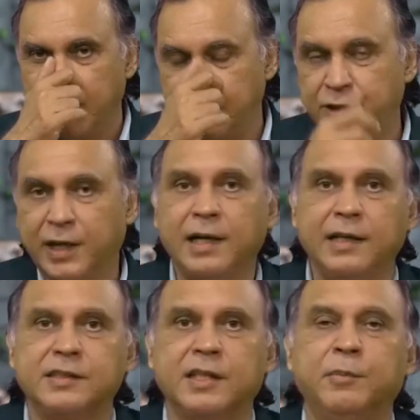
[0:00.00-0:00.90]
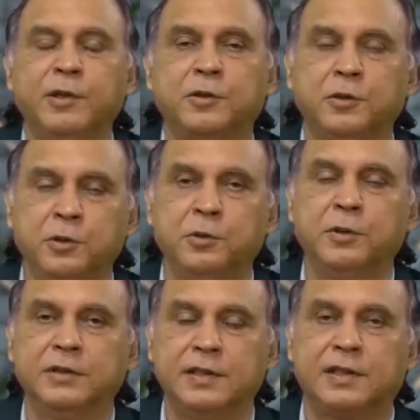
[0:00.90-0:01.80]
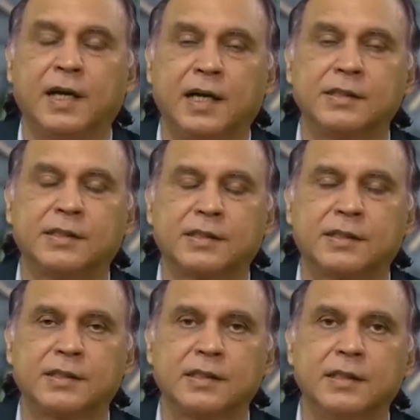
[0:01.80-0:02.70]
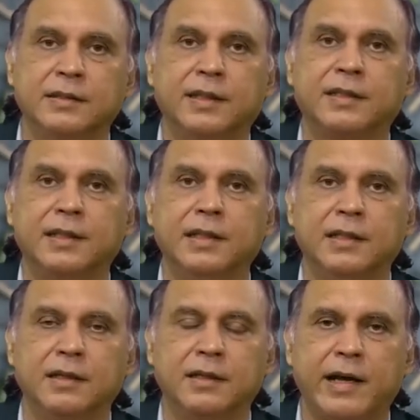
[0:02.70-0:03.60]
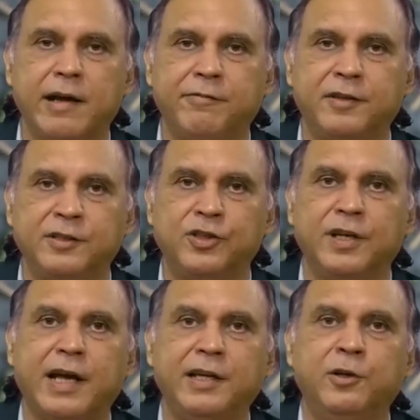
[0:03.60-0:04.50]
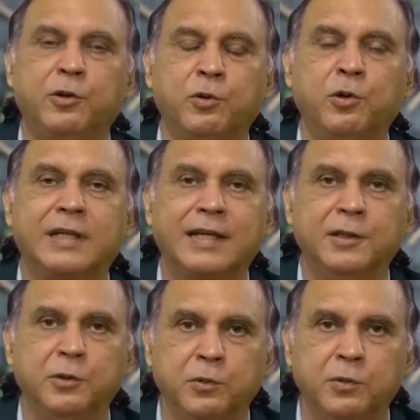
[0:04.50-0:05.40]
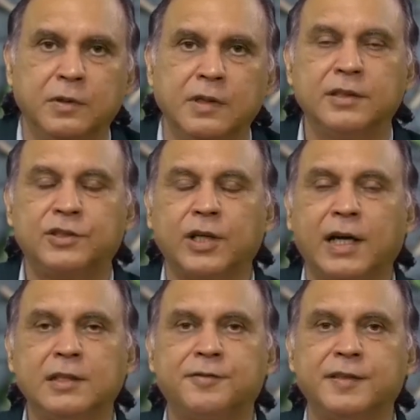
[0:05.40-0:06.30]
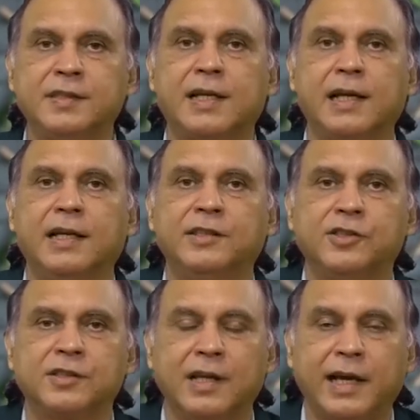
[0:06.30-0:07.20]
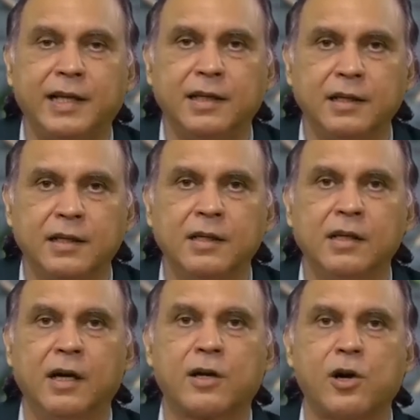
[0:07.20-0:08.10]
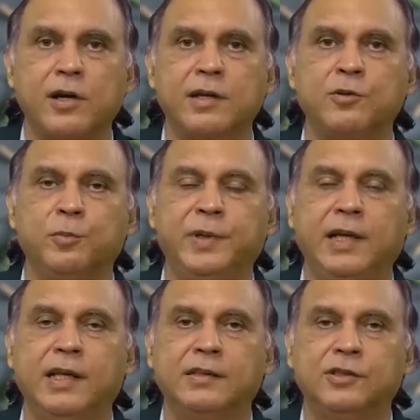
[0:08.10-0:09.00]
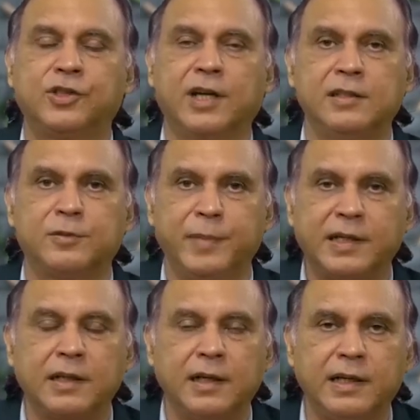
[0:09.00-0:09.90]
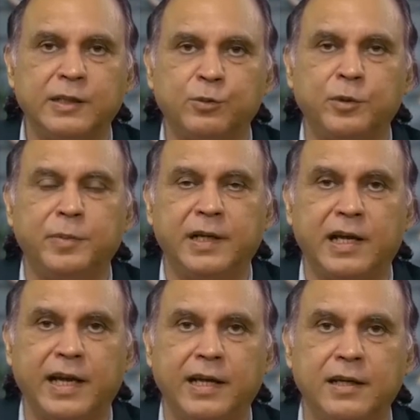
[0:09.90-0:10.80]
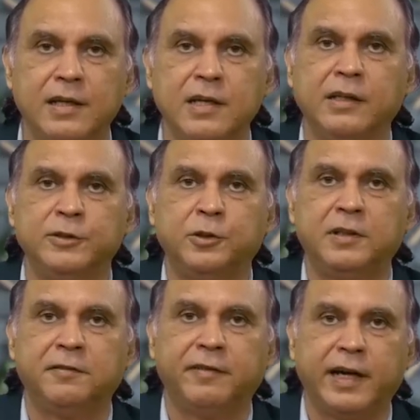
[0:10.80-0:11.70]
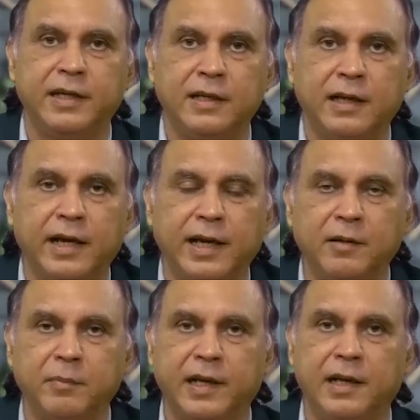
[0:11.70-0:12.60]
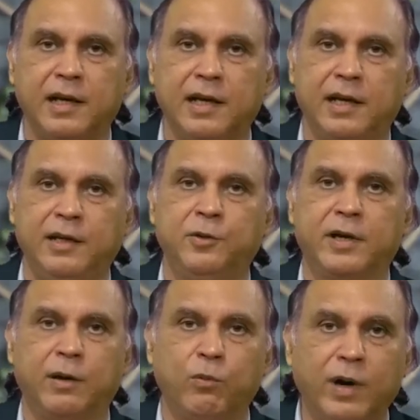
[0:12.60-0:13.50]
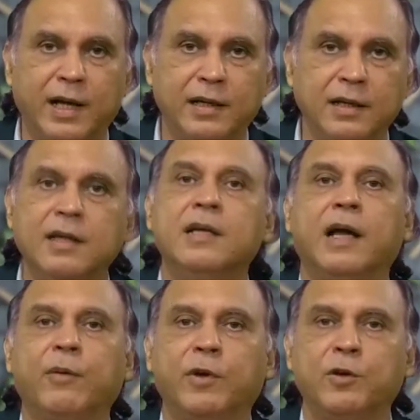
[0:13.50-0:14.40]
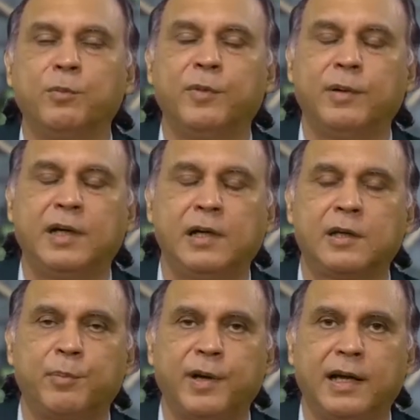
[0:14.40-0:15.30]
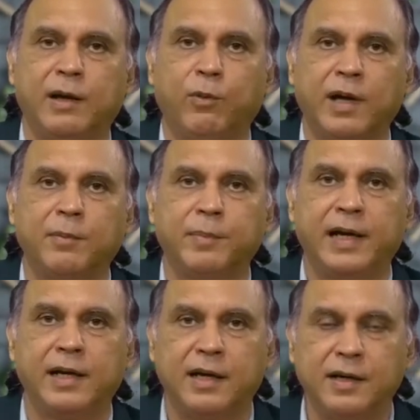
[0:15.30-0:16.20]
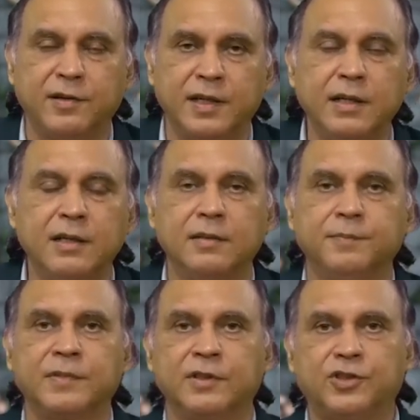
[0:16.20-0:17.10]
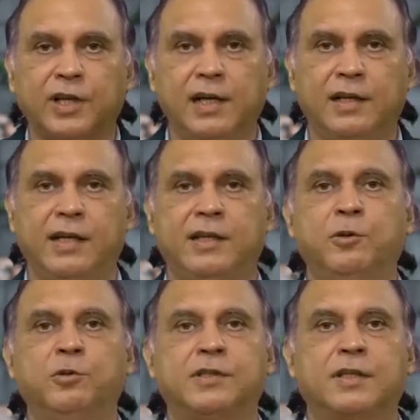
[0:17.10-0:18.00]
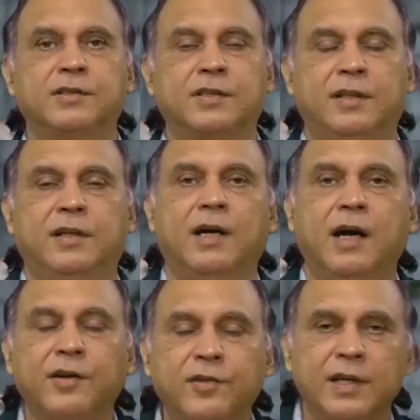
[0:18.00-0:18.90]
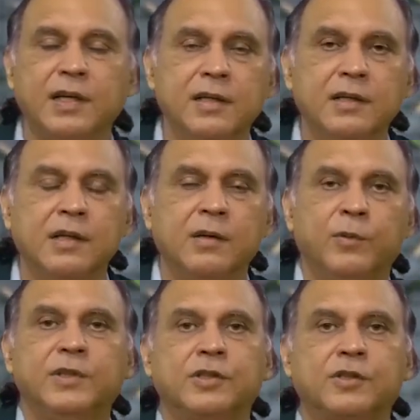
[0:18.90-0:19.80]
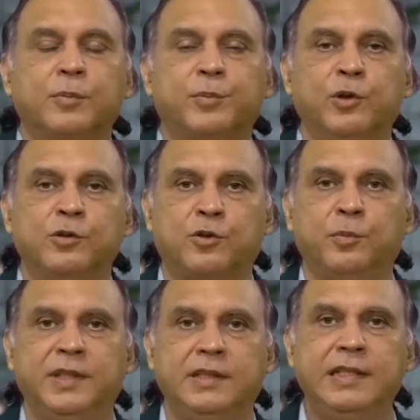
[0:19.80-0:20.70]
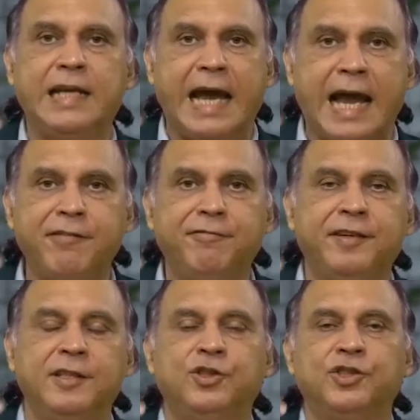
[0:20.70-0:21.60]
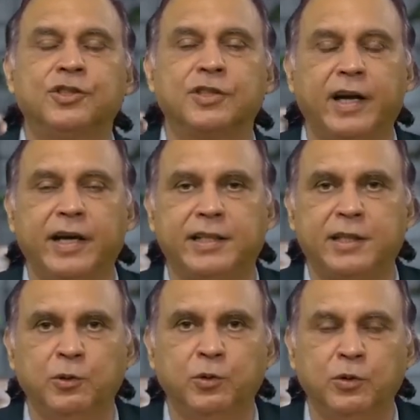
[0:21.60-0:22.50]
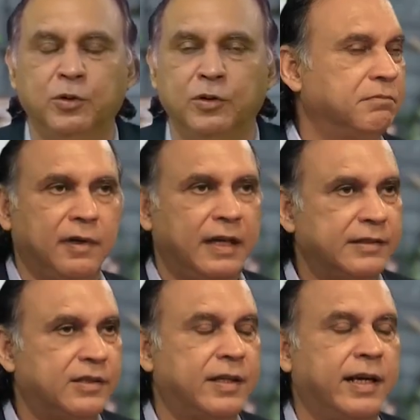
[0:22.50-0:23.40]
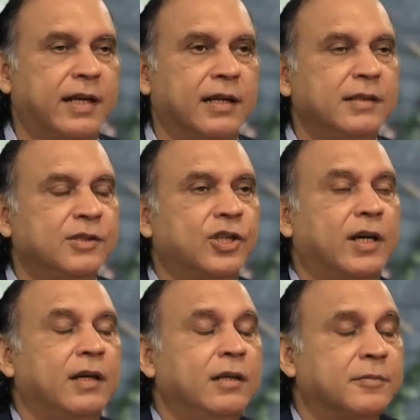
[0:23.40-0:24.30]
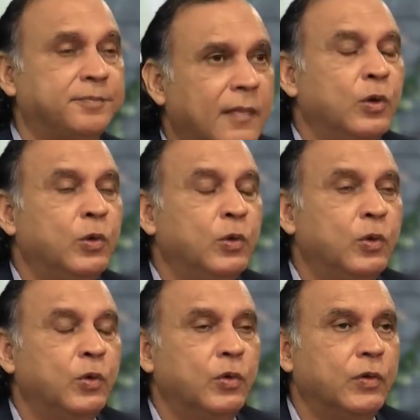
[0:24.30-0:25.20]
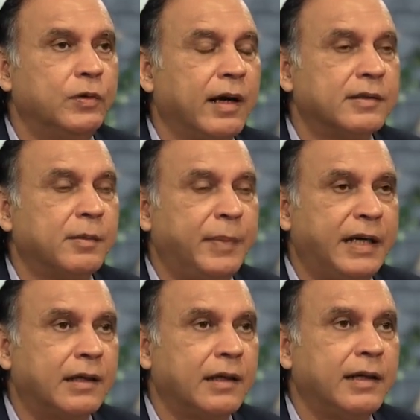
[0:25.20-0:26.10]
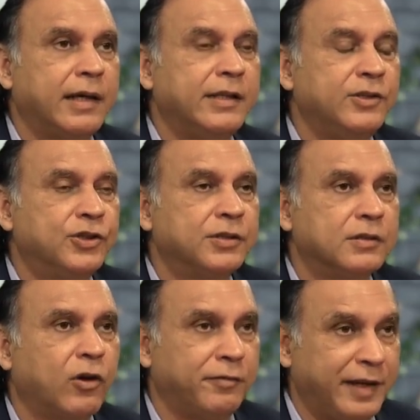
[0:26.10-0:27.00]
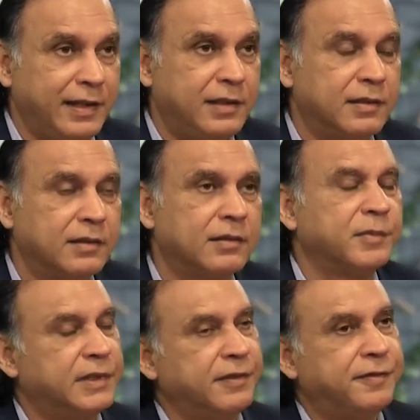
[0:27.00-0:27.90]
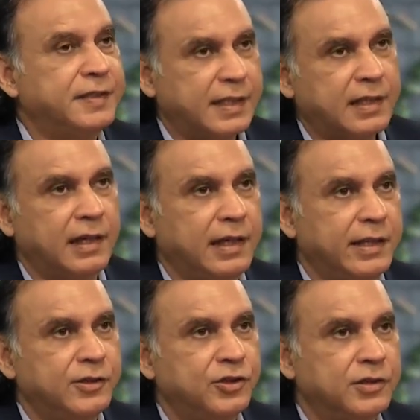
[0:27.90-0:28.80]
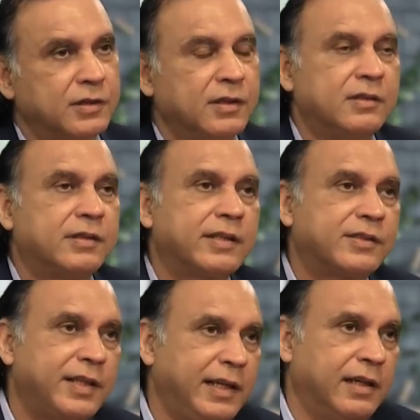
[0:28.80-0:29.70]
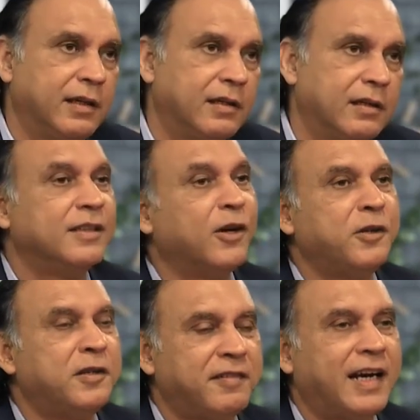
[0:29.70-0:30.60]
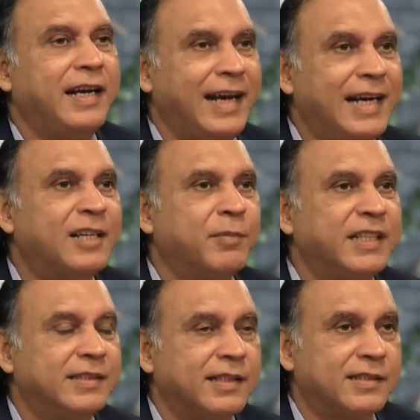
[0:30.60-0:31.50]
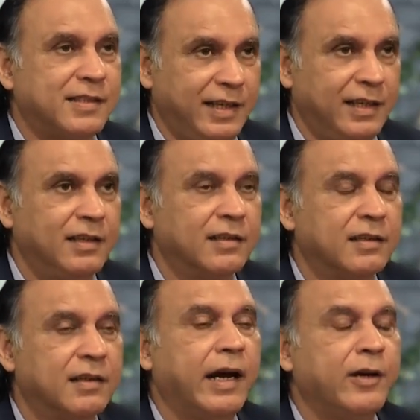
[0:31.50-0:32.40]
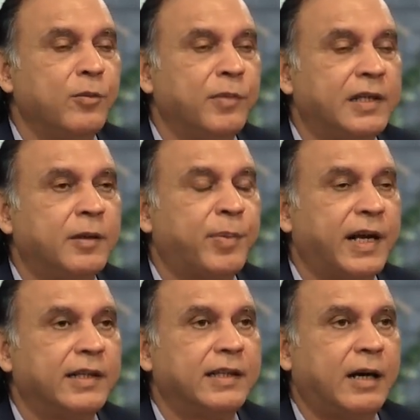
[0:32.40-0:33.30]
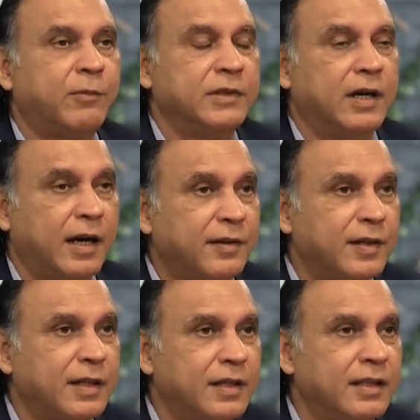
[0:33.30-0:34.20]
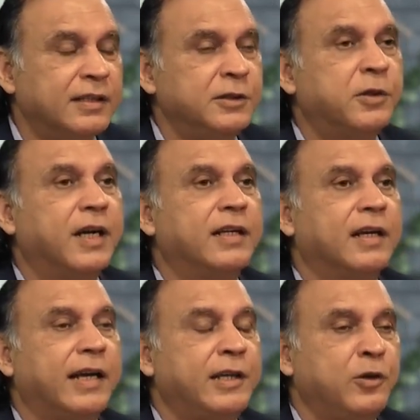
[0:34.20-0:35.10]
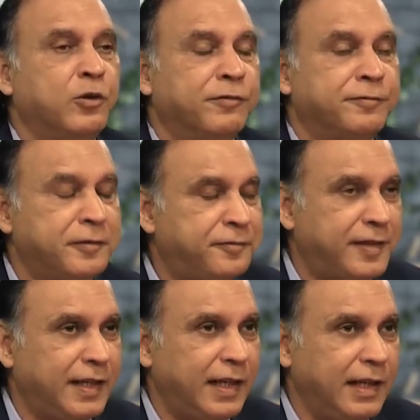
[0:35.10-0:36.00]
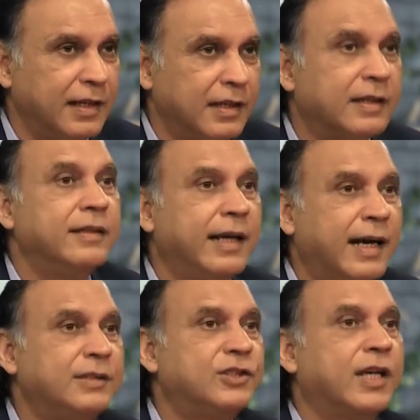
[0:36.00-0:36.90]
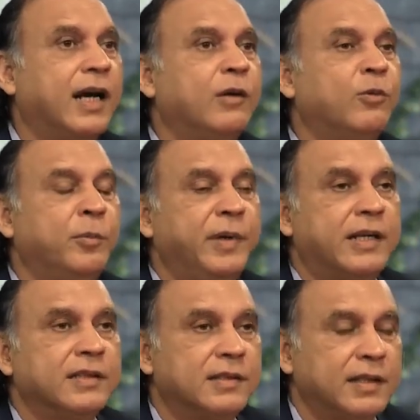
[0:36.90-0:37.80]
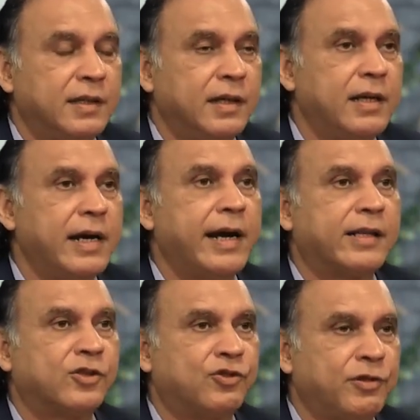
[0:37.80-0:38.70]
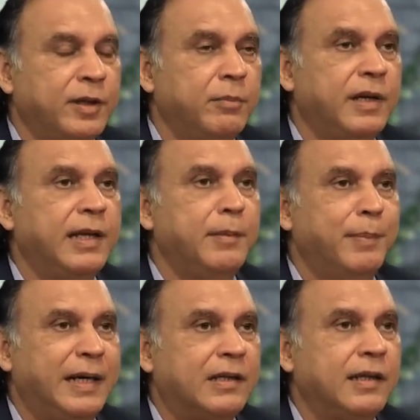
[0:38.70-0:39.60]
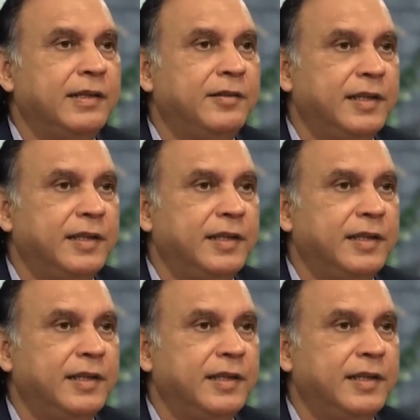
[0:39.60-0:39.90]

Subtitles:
A child is able to do the tasks that an average 9-year-old can do. The child's physical age is 9. According to Binet, the child's mental age would be 9. You divide 9 by 9, you get 1. And when you multiply 1 by 100, the child IQ is considered 100, which is supposed to be the average IQ. Let's take another child who has a mental age of 8, but the physical age is 16. Now you divide 8 by 16 and you multiply that with 100, you get an IQ of 50. That child would be considered extremely mentally